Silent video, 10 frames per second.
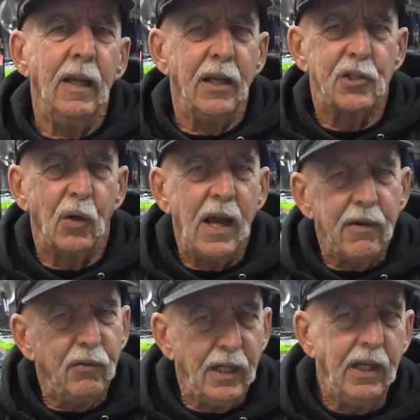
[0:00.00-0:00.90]
And so
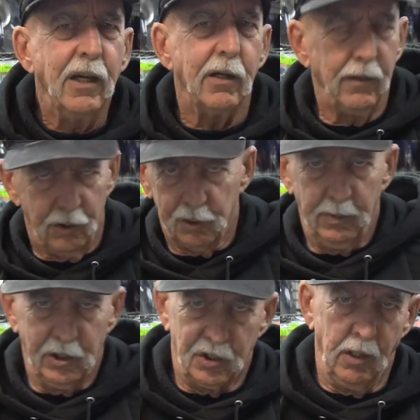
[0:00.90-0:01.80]
every year there's
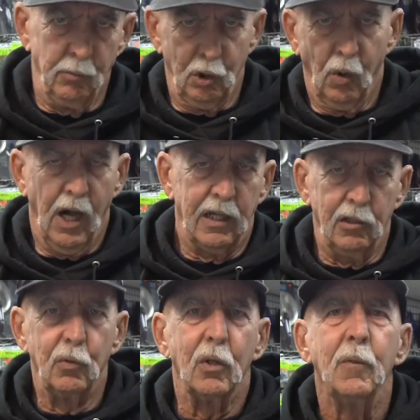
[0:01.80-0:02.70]
been some new hot
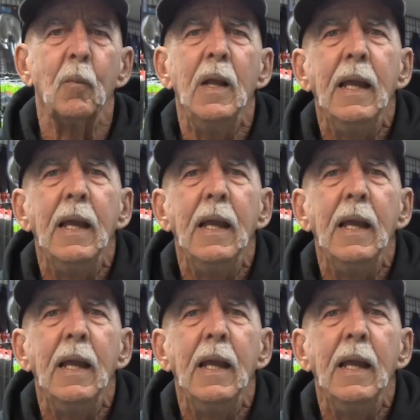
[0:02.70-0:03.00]
lure